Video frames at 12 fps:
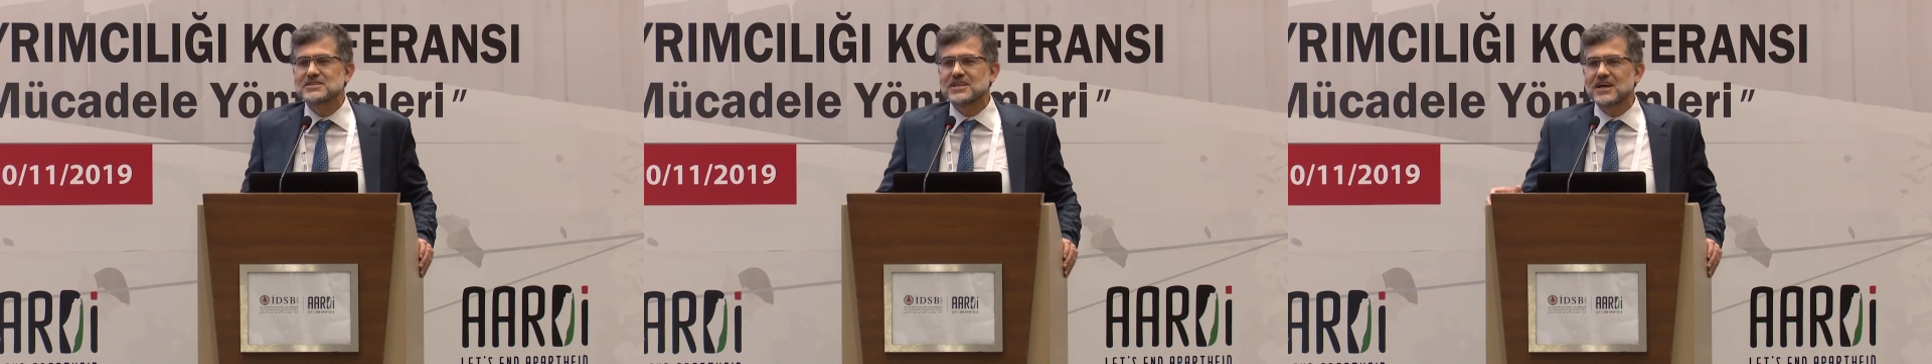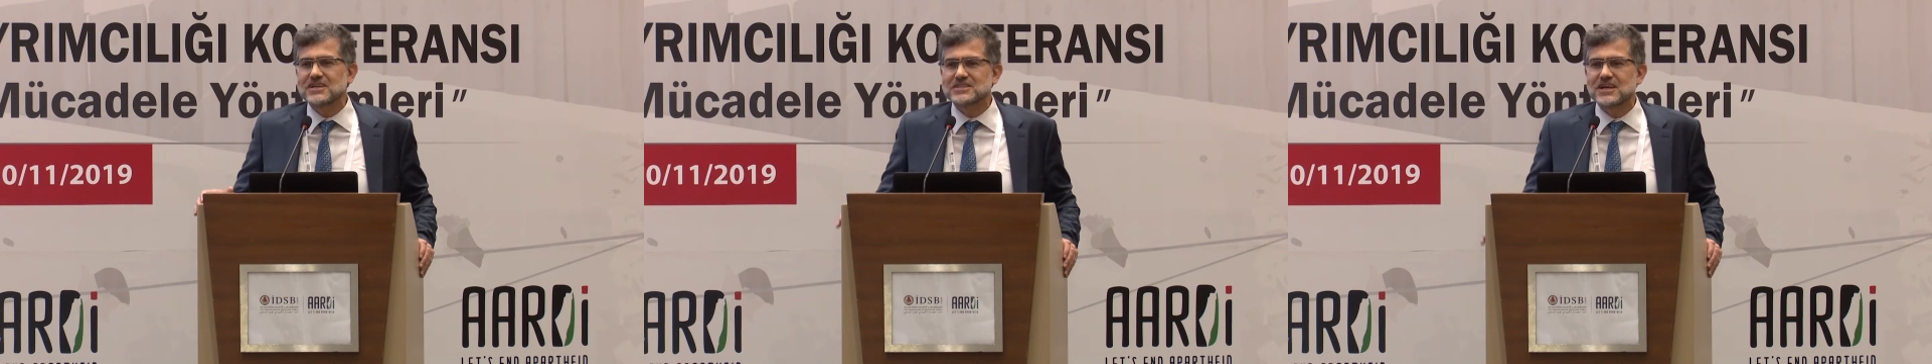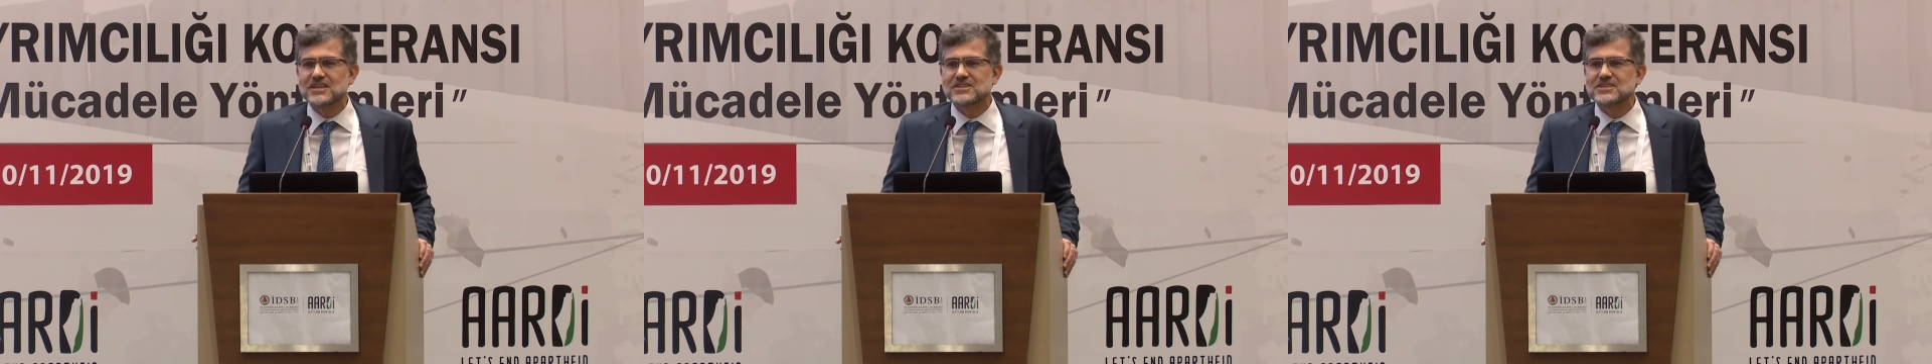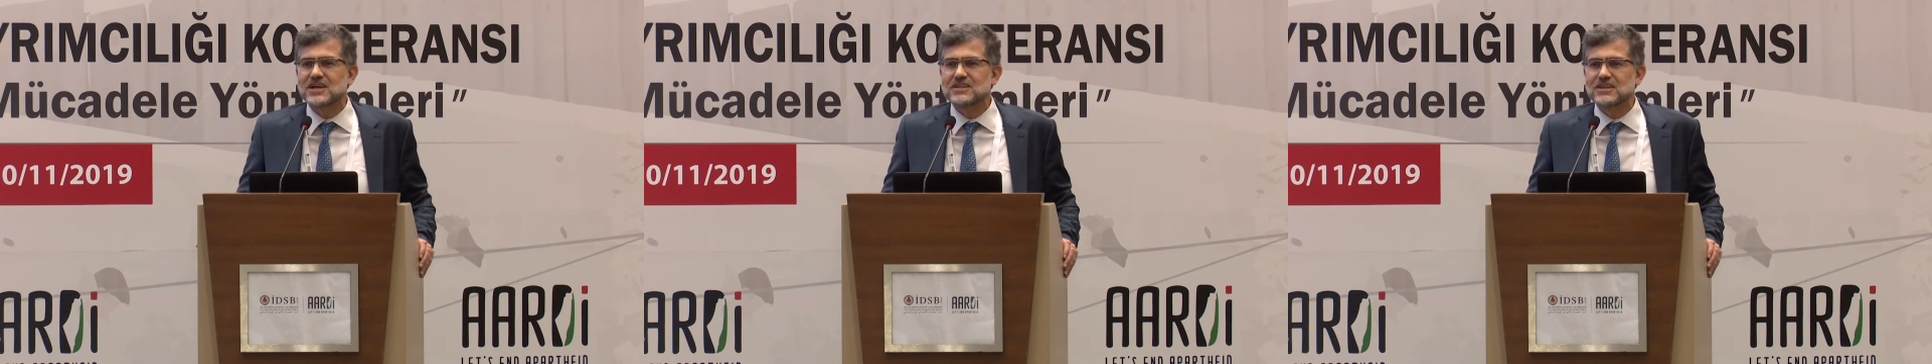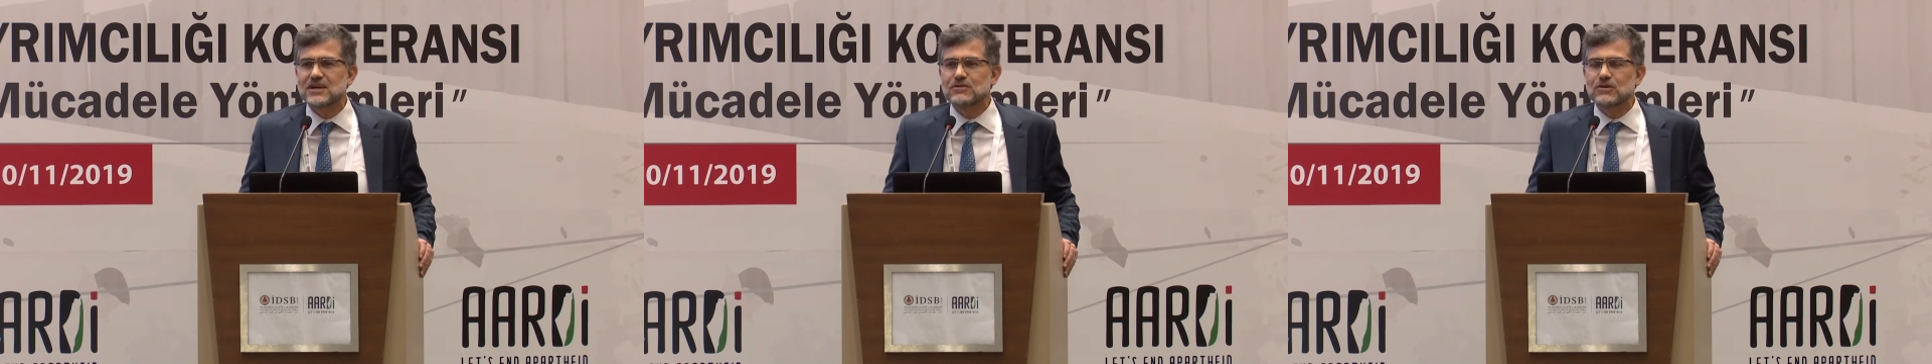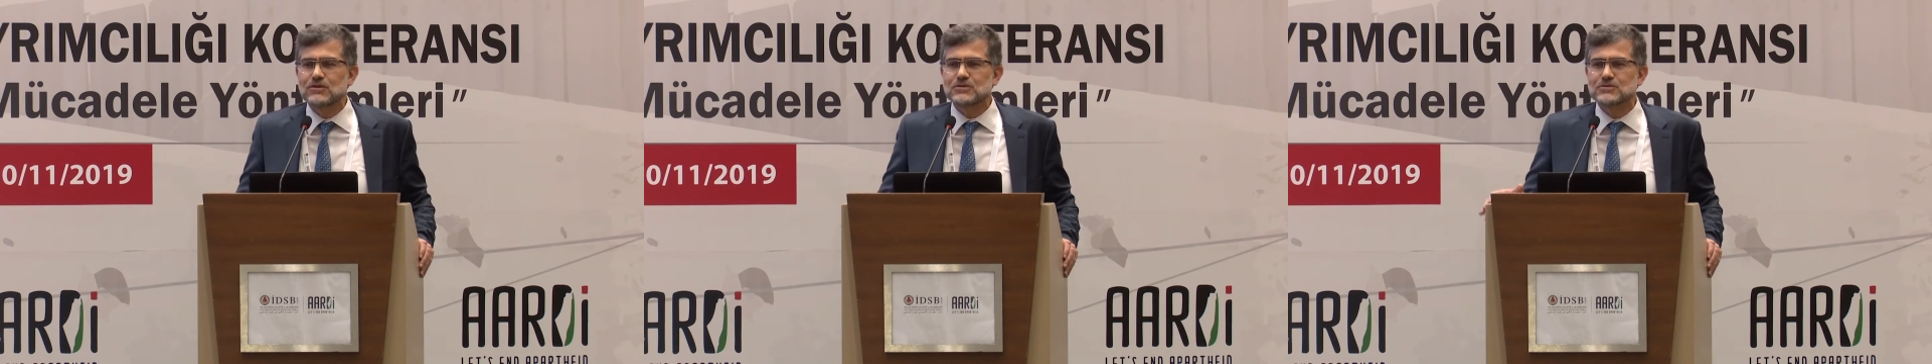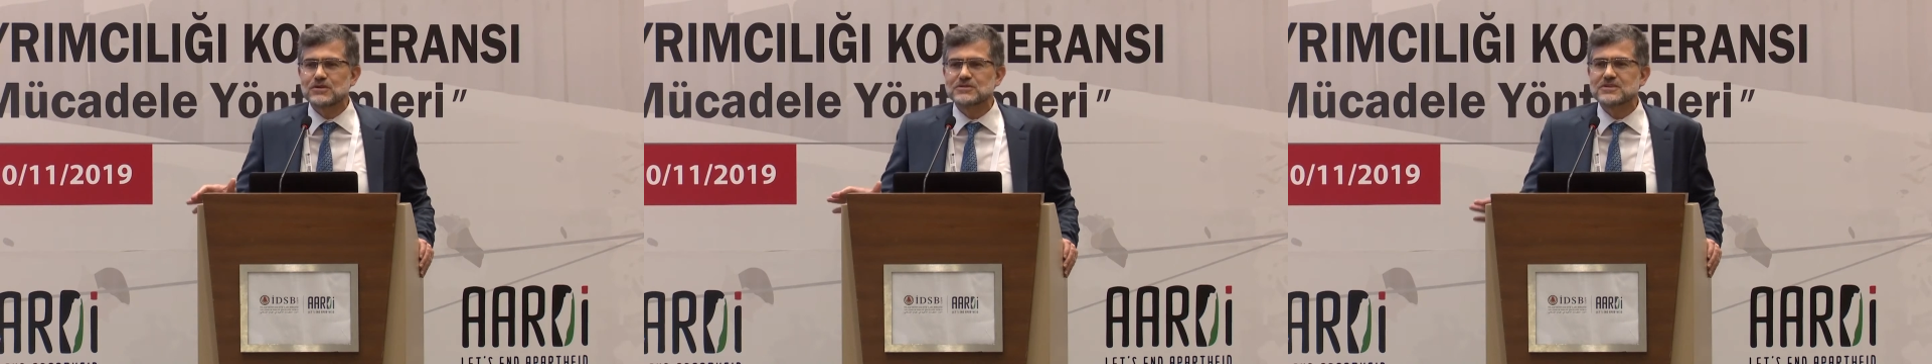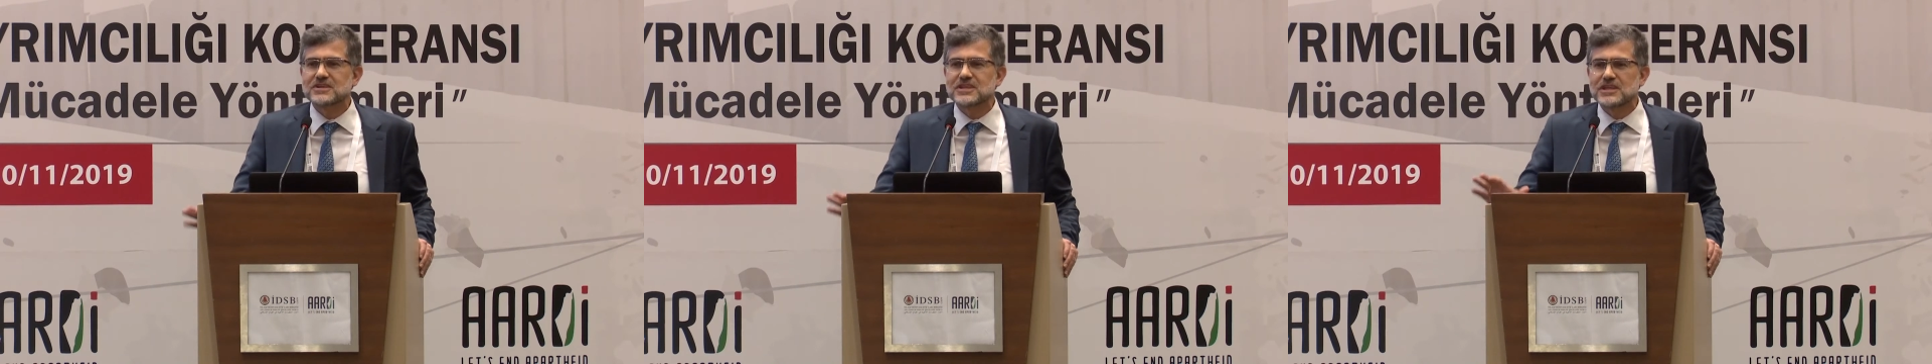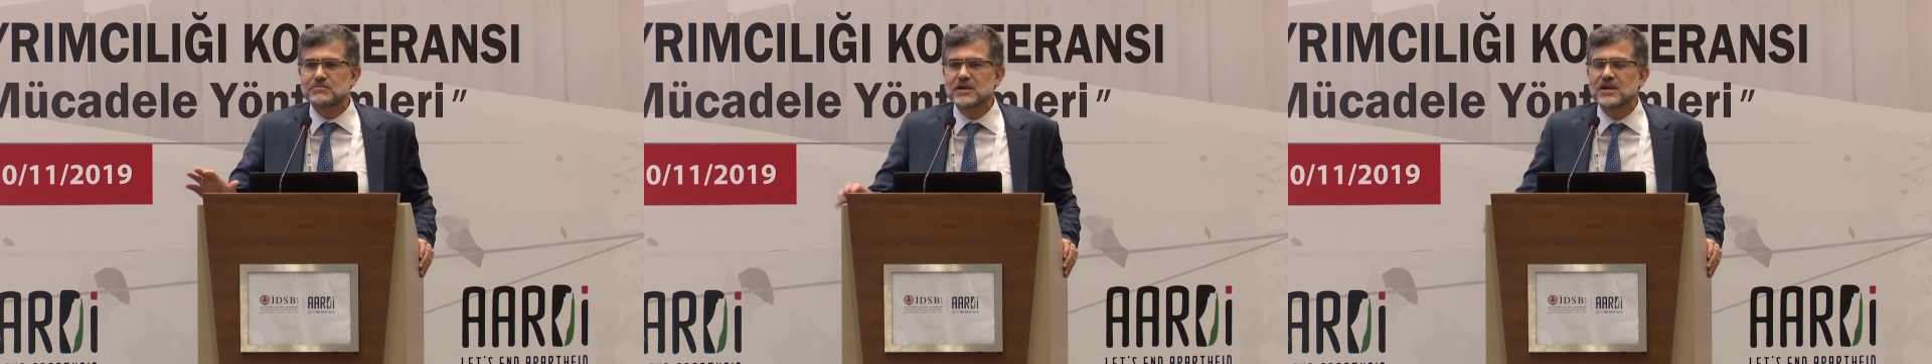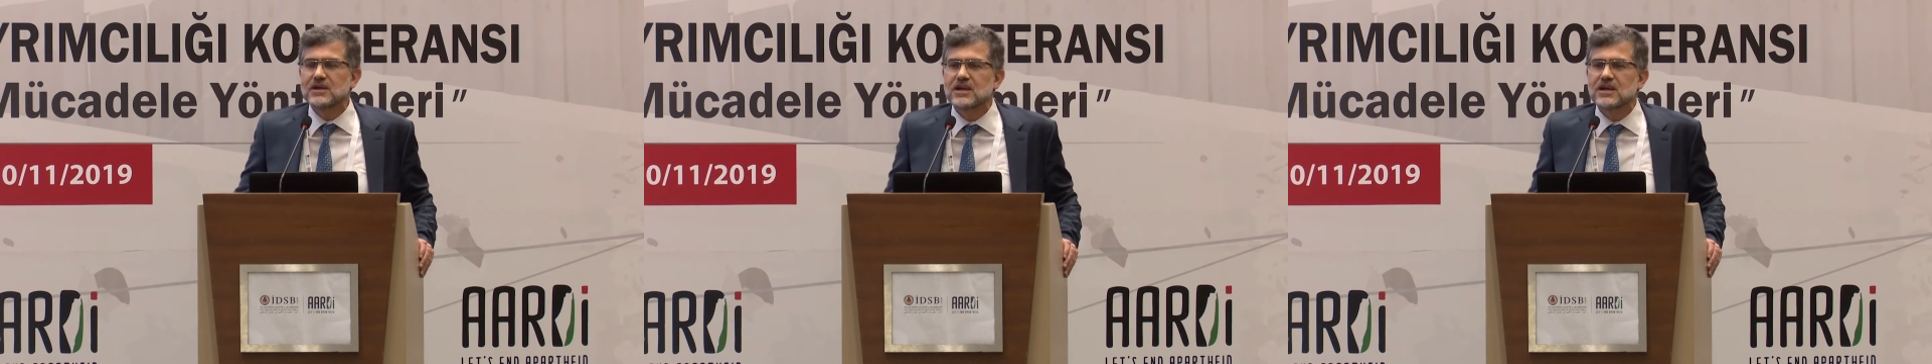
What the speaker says: So in Al-Aqsa